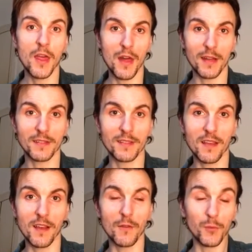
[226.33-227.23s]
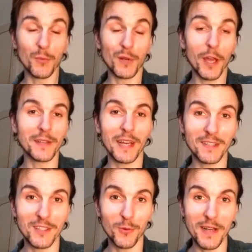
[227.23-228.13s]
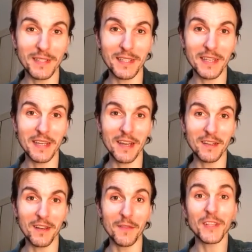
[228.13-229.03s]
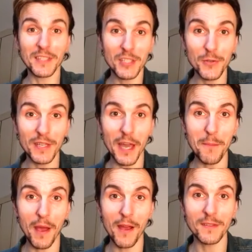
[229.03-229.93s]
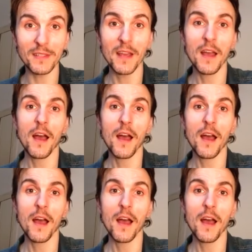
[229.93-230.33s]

We're going down to 20. This is UK pounds.